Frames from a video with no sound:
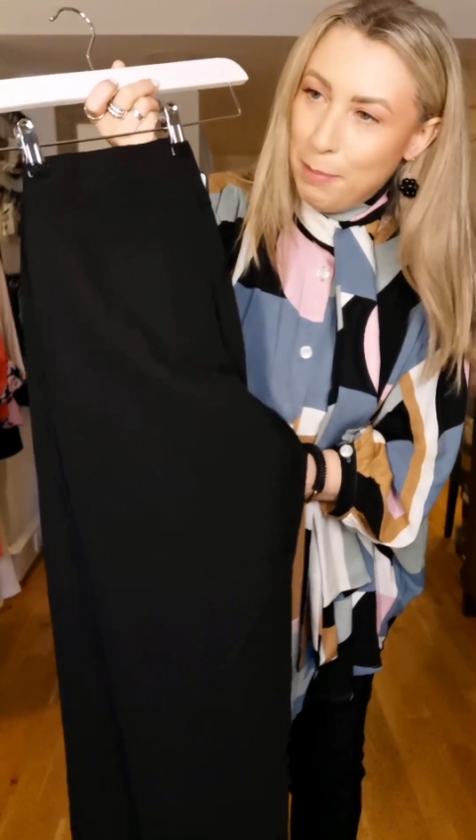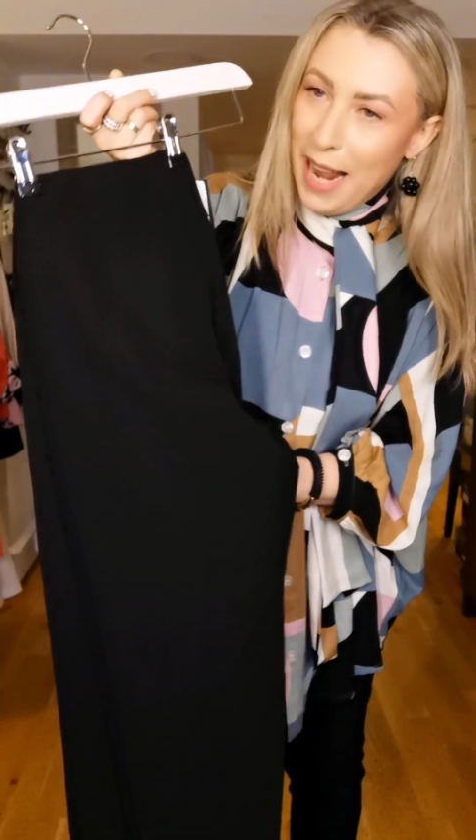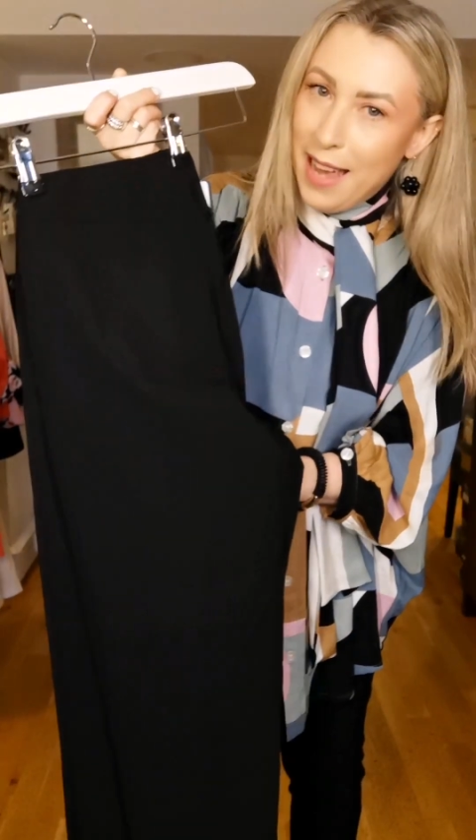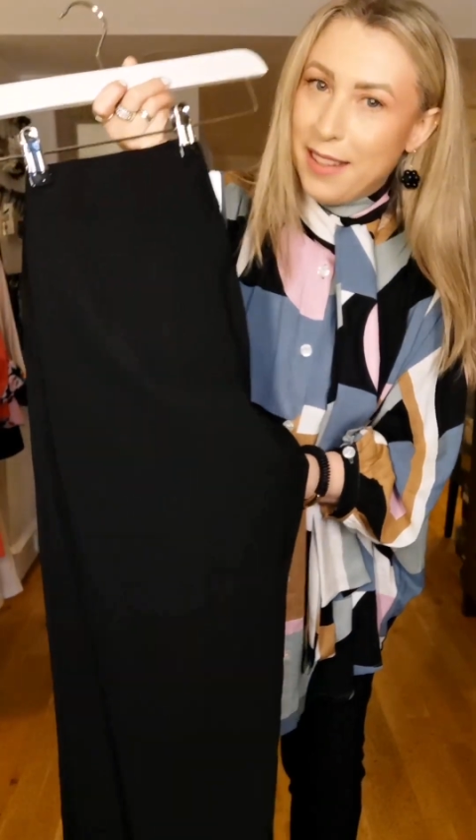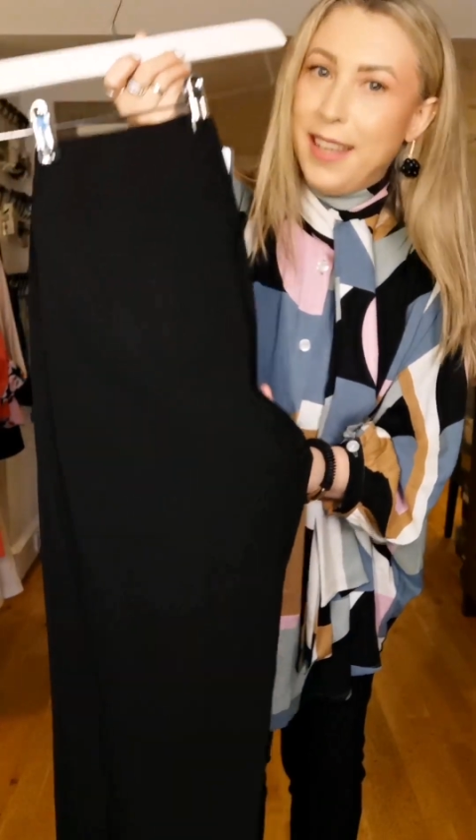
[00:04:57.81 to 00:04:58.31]

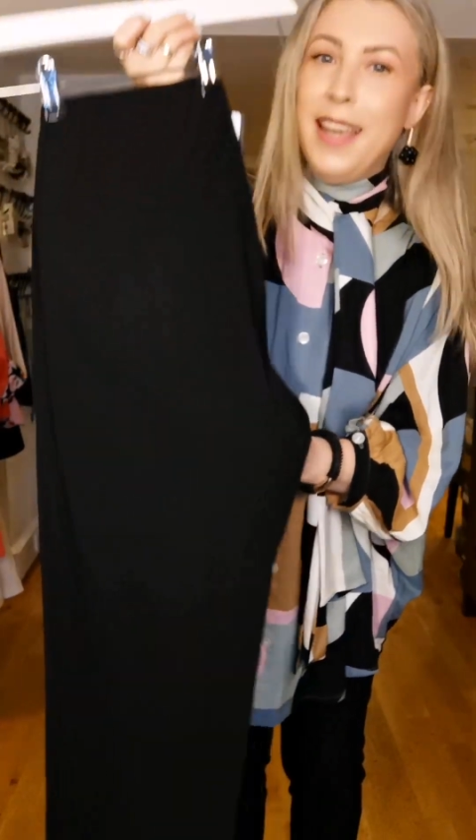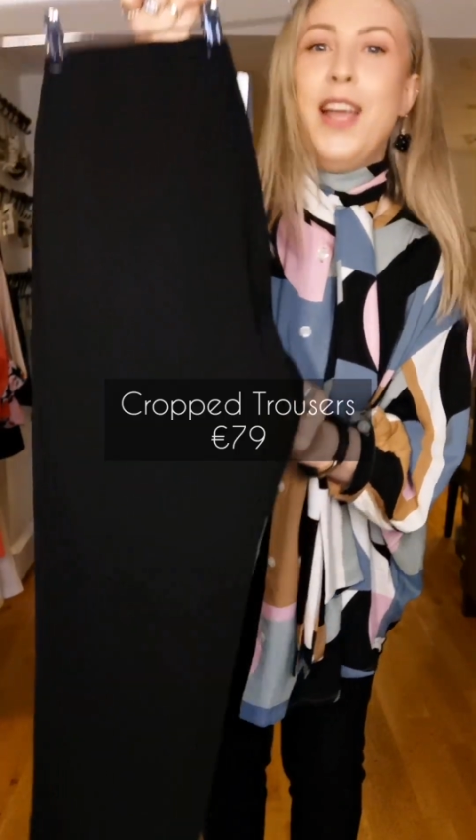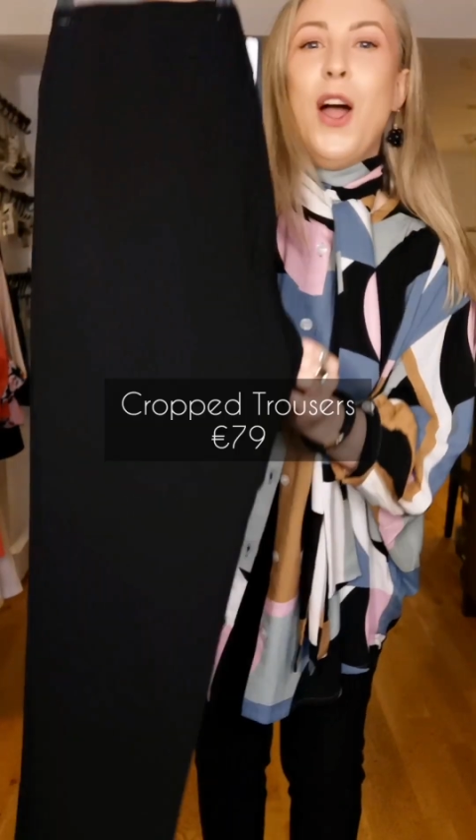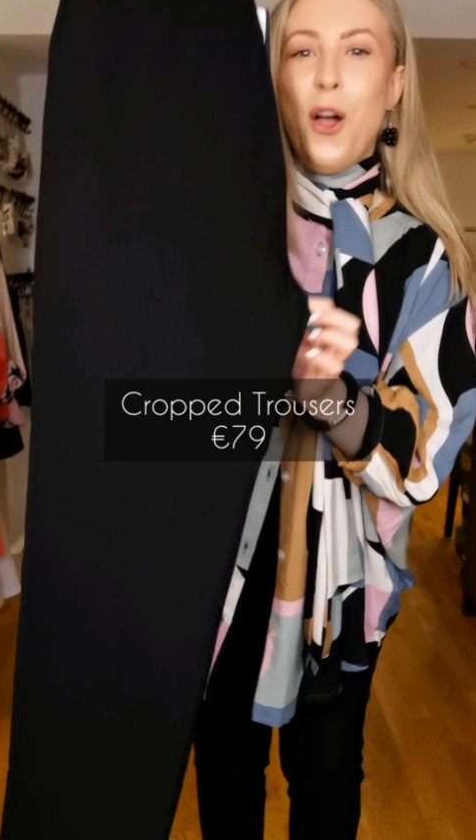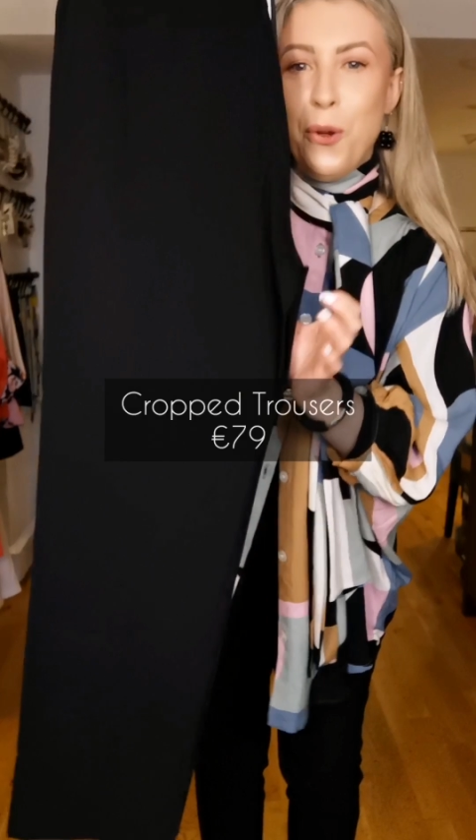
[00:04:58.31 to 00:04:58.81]
black
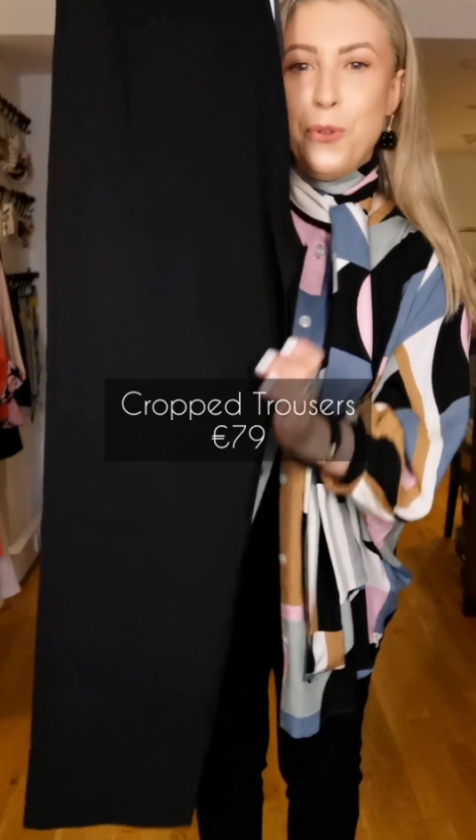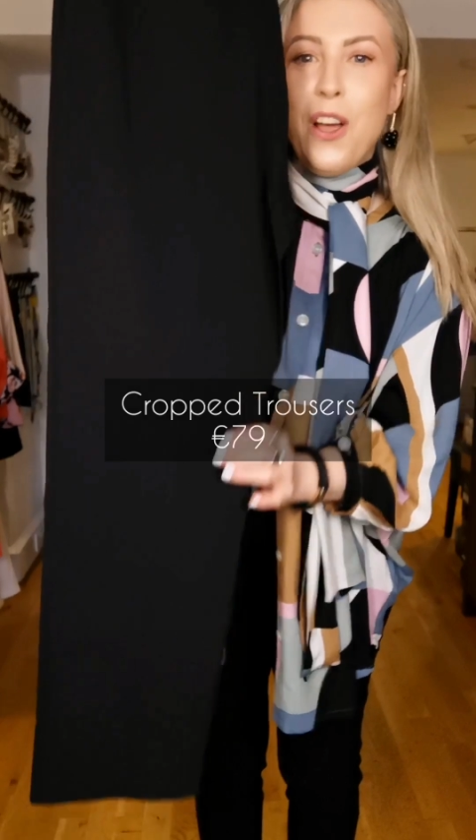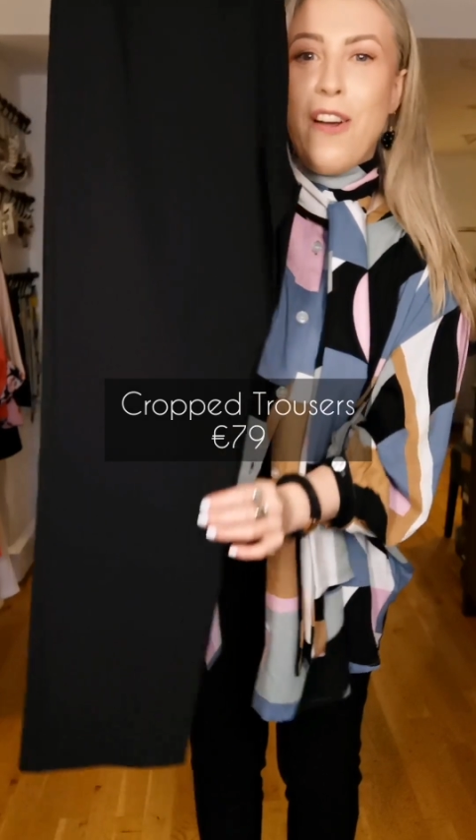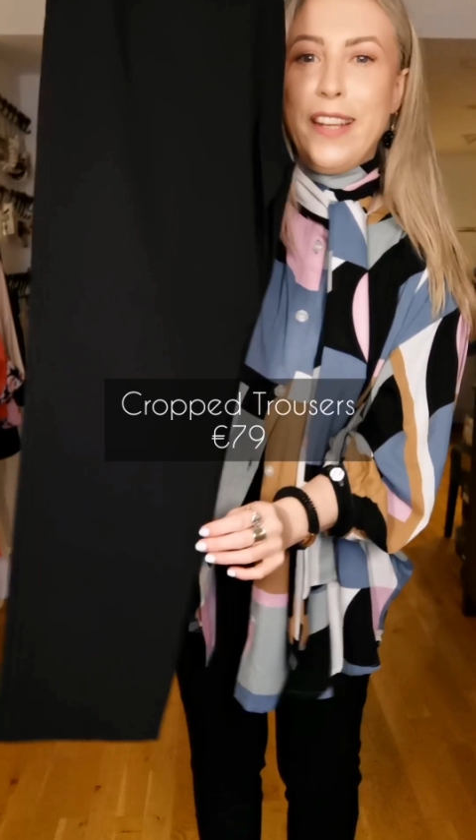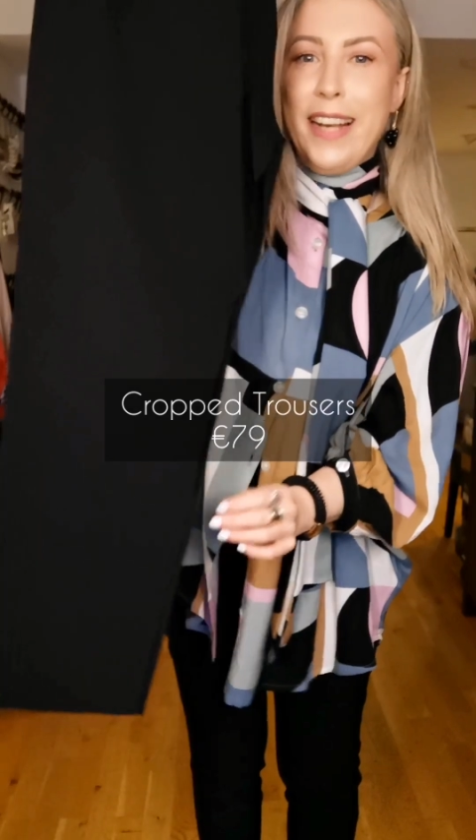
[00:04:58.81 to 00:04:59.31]
09